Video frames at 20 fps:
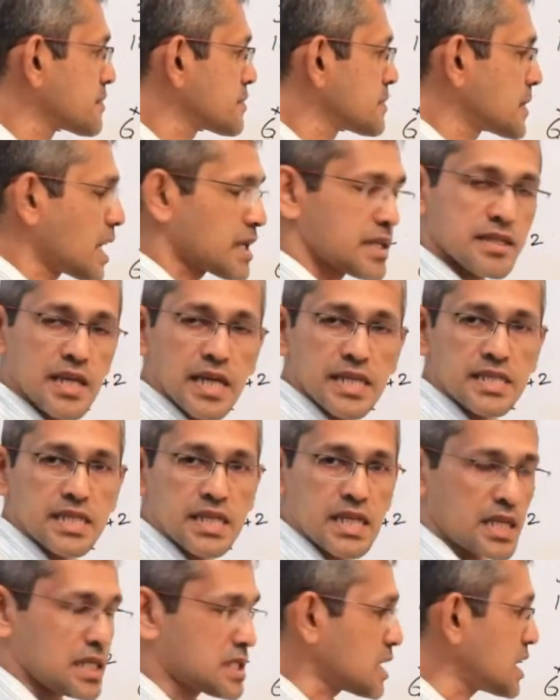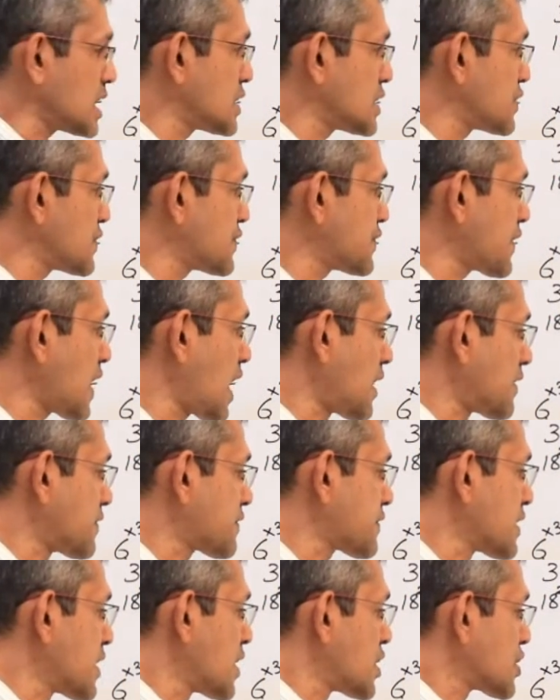that is 88 into
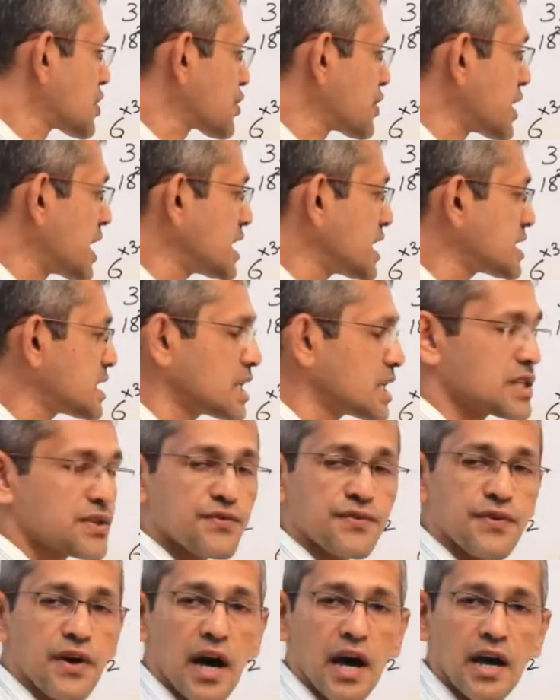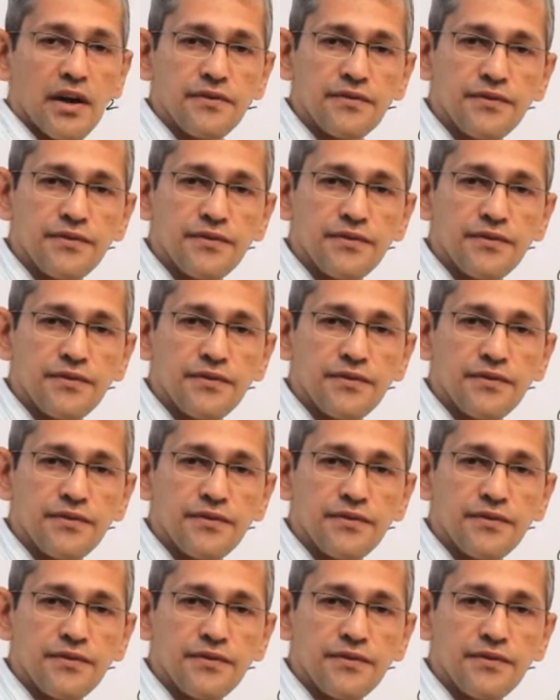5. So 80 into 5,